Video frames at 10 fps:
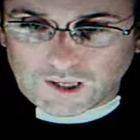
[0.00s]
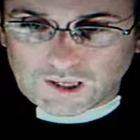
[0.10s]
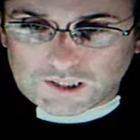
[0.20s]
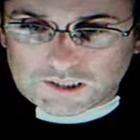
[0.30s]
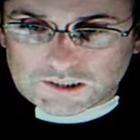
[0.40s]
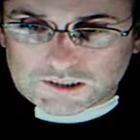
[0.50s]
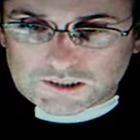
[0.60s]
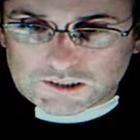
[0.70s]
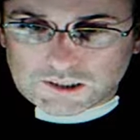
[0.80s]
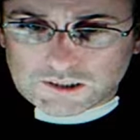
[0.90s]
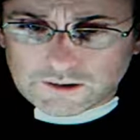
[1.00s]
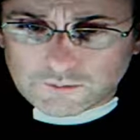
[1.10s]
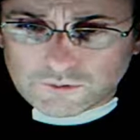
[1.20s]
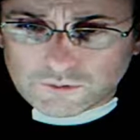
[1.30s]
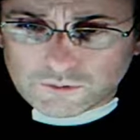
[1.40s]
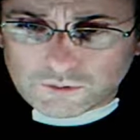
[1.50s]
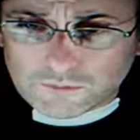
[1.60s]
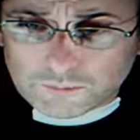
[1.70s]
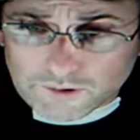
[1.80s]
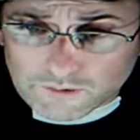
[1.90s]
And I think we all
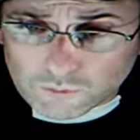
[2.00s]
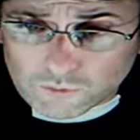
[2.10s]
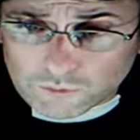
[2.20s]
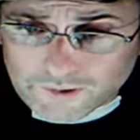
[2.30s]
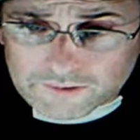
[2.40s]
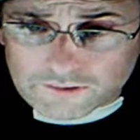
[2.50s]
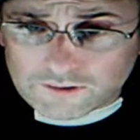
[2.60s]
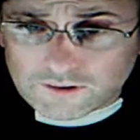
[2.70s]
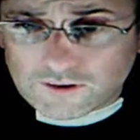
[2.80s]
are all the better